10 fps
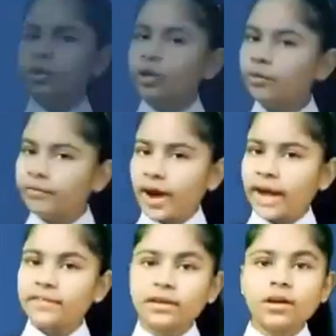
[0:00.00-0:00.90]
know
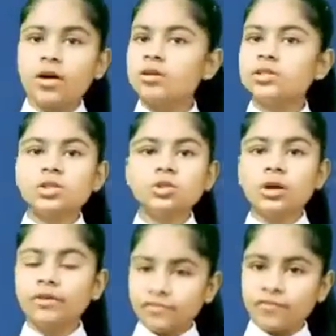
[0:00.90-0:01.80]
why the clouds do
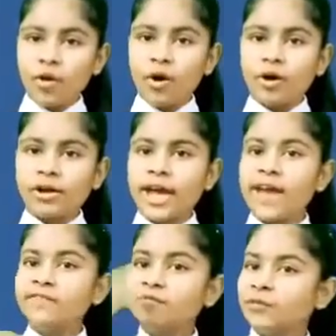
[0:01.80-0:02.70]
not fall
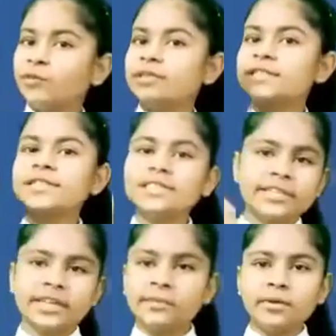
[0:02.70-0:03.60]
and float and
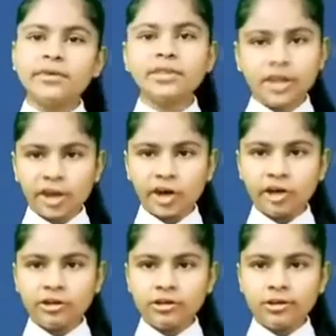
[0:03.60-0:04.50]
stay above in the
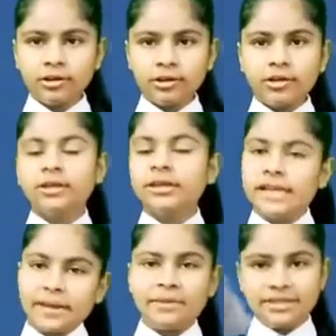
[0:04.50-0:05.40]
air?
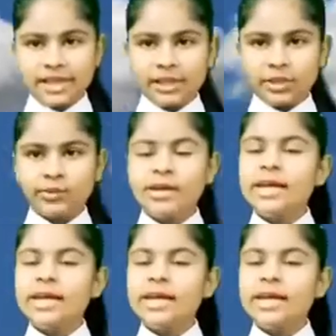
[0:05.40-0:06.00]
Let me tell you,